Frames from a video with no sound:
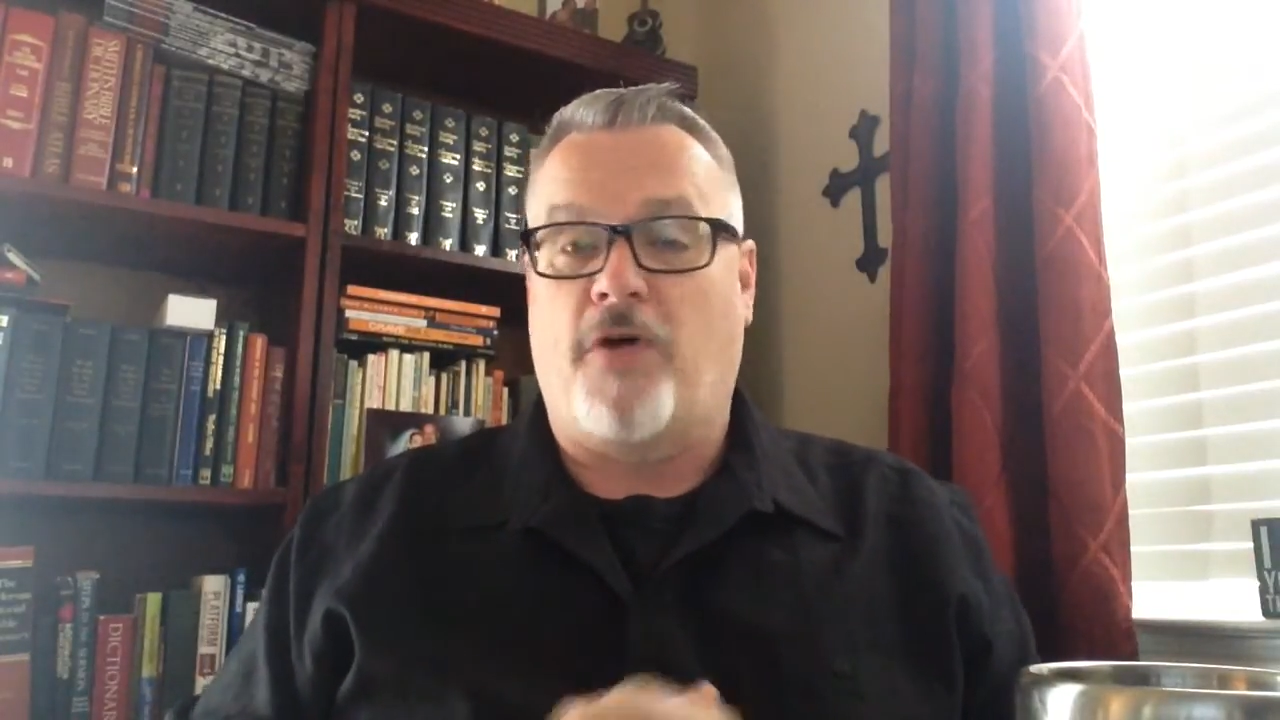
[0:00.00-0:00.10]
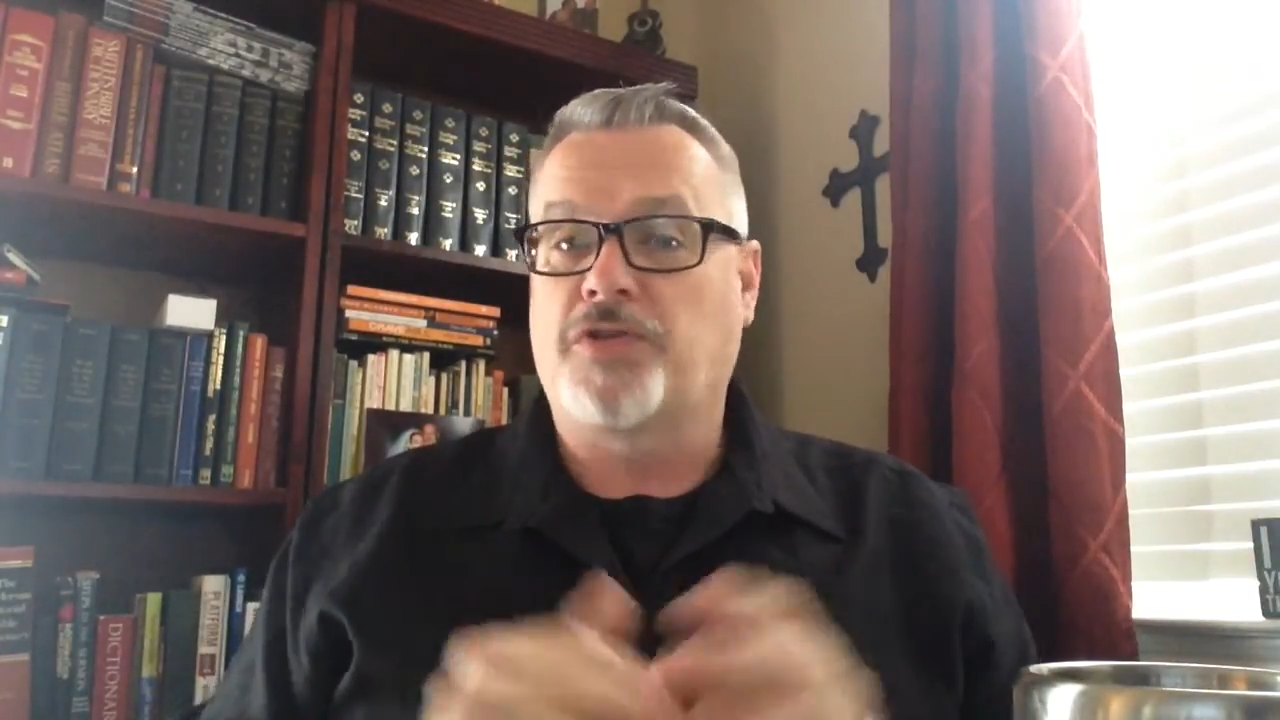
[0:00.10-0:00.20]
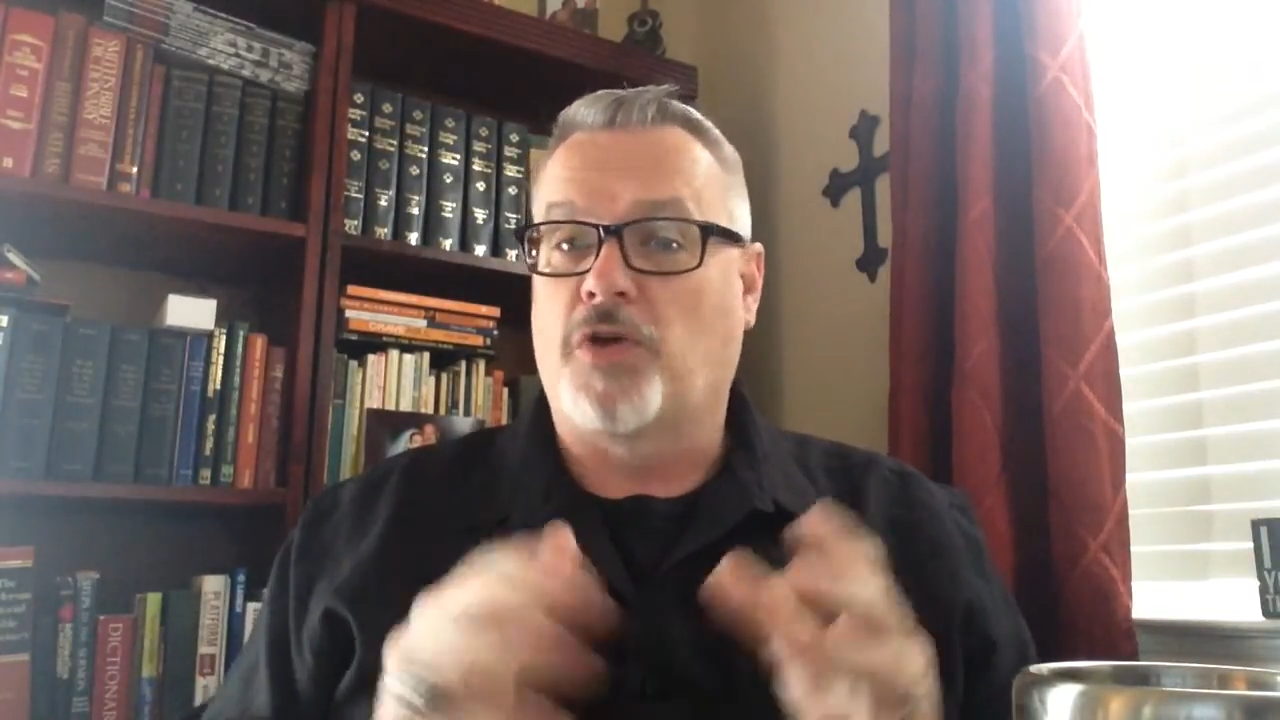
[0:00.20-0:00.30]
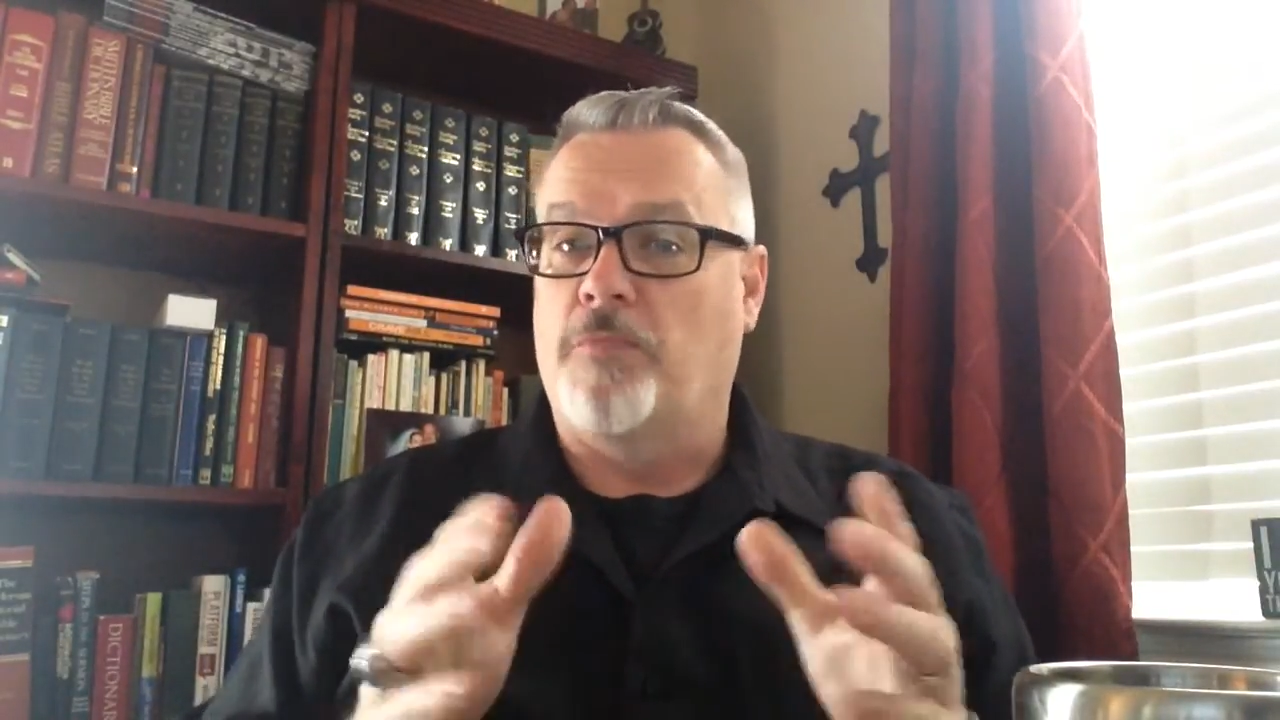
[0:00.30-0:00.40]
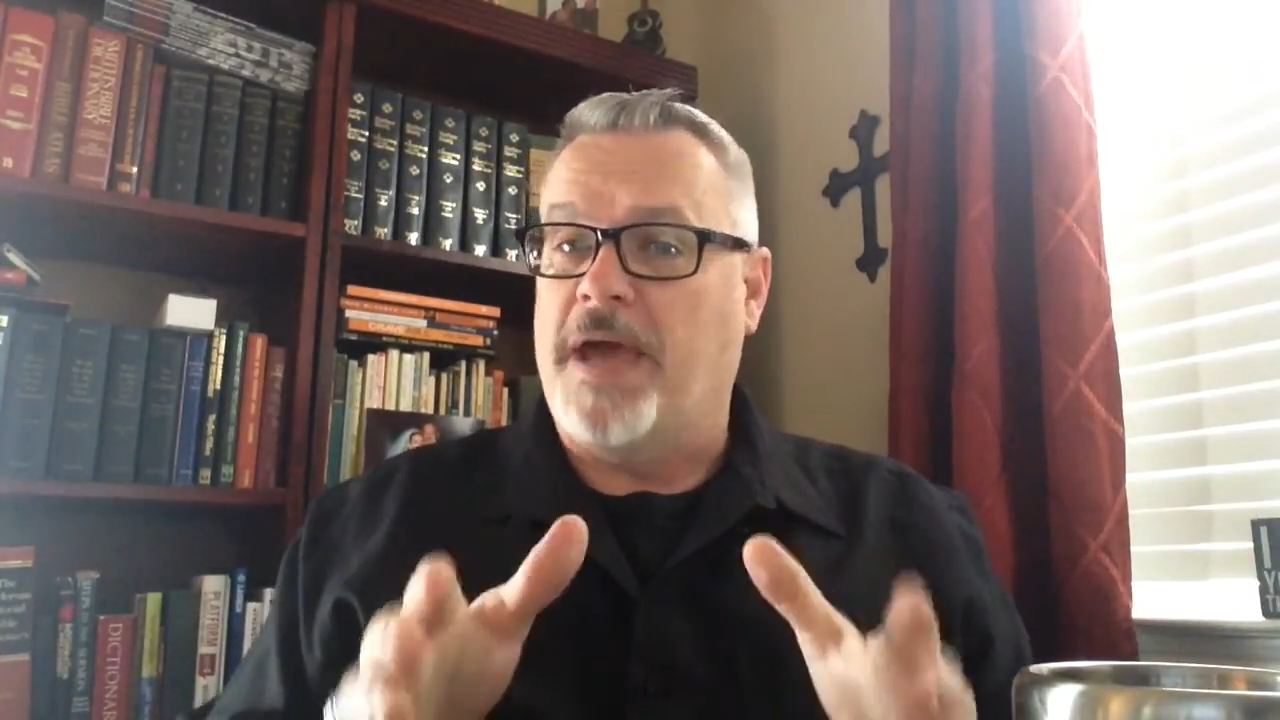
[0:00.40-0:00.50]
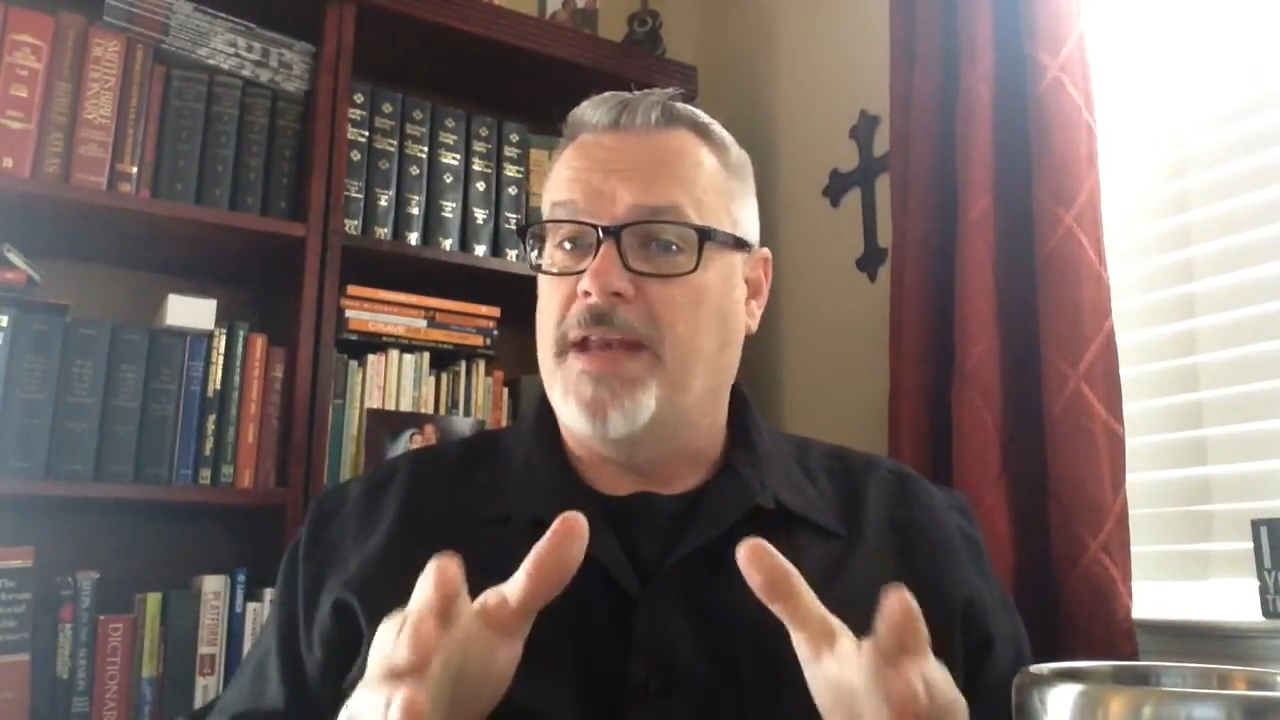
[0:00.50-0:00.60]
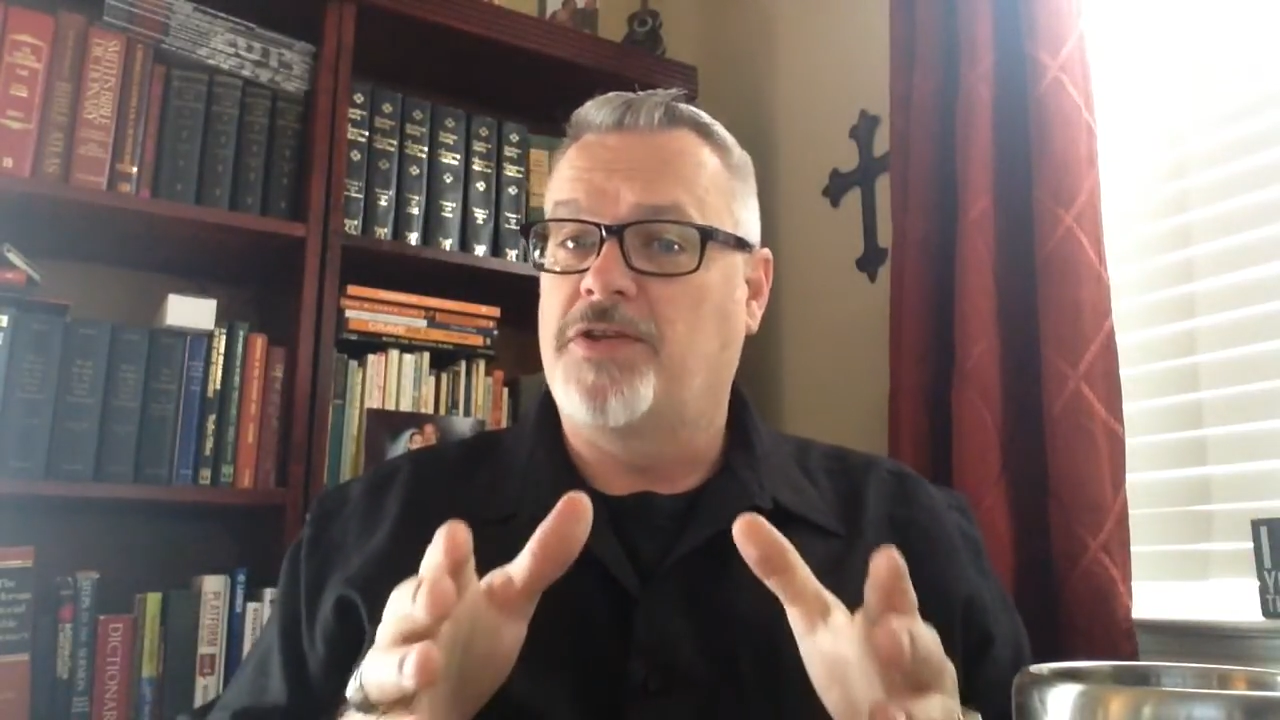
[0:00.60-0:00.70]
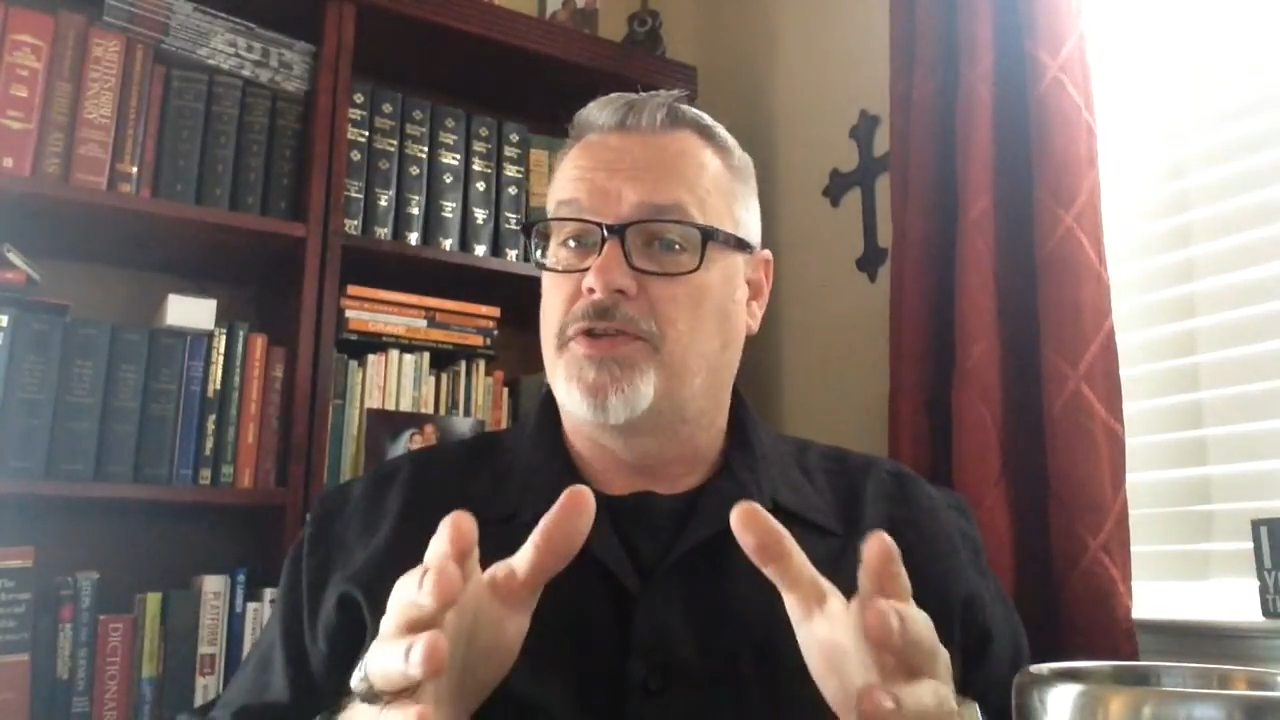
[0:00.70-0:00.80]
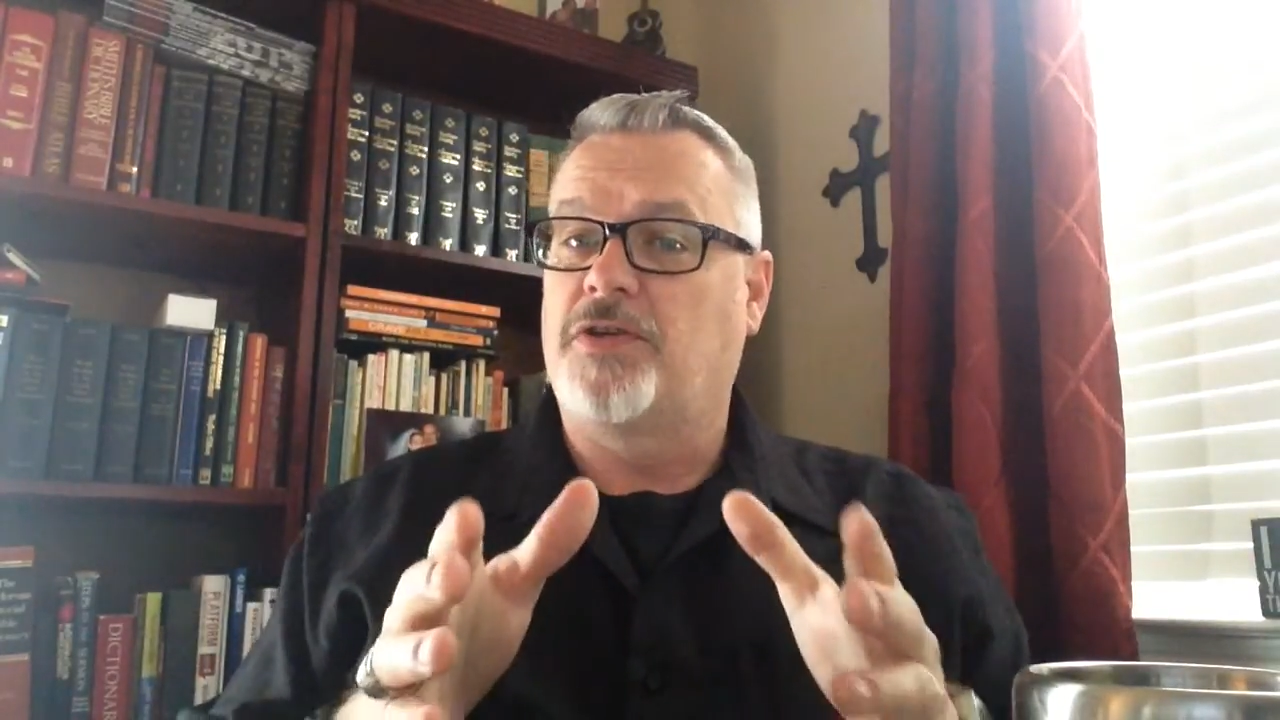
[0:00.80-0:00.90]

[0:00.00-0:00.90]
also managed